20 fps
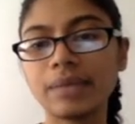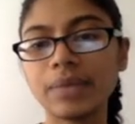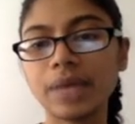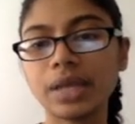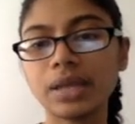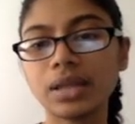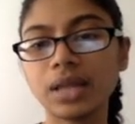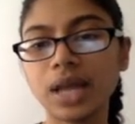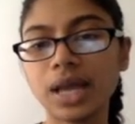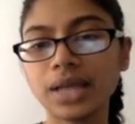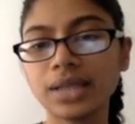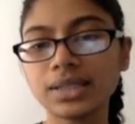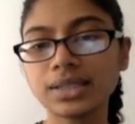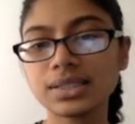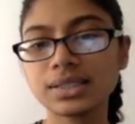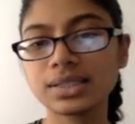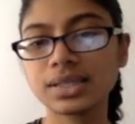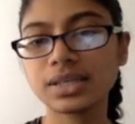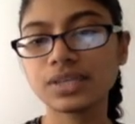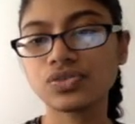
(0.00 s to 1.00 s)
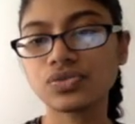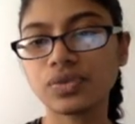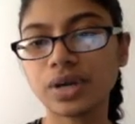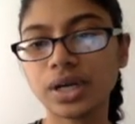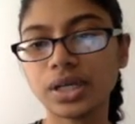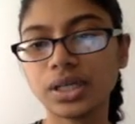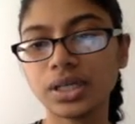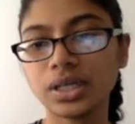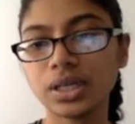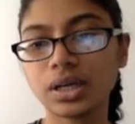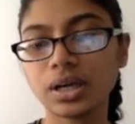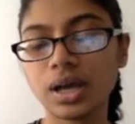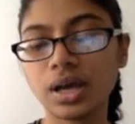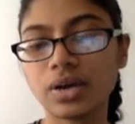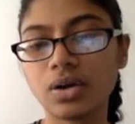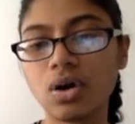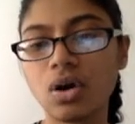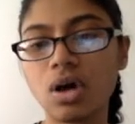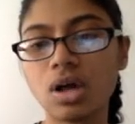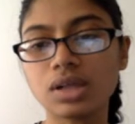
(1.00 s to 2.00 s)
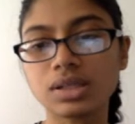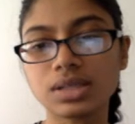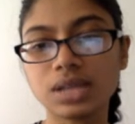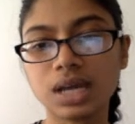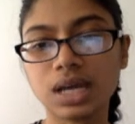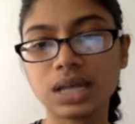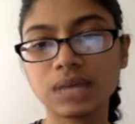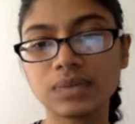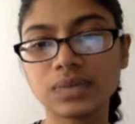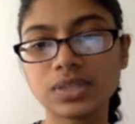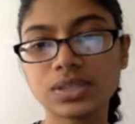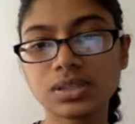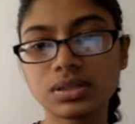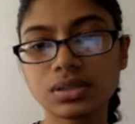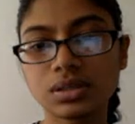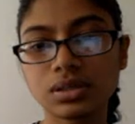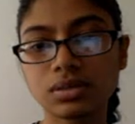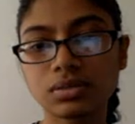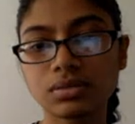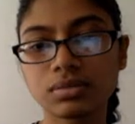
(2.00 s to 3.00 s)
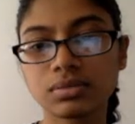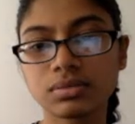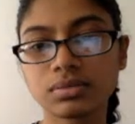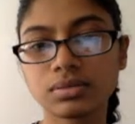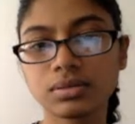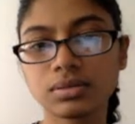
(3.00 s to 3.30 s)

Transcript: And my line stays right here at all times.